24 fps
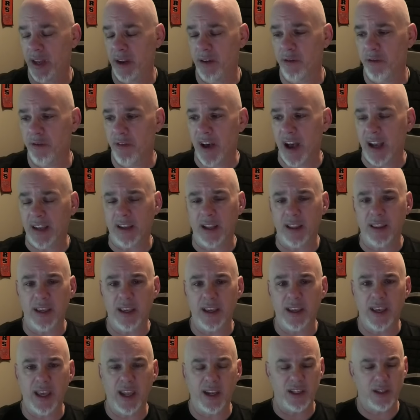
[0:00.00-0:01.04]
And in fact, I
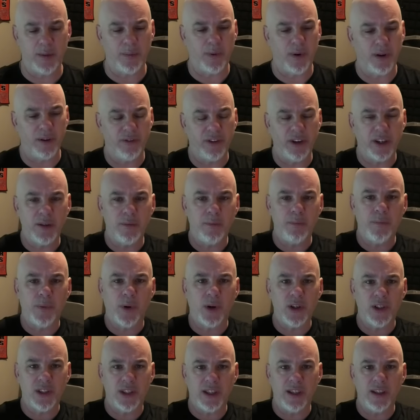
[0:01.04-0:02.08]
think Ken is a perfect
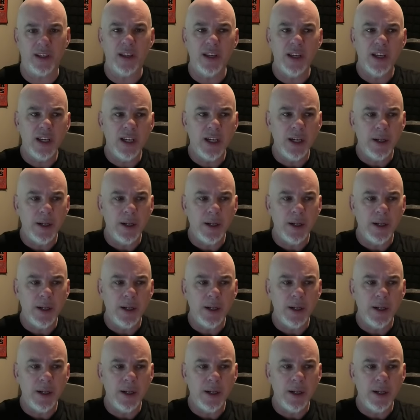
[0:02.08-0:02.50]
person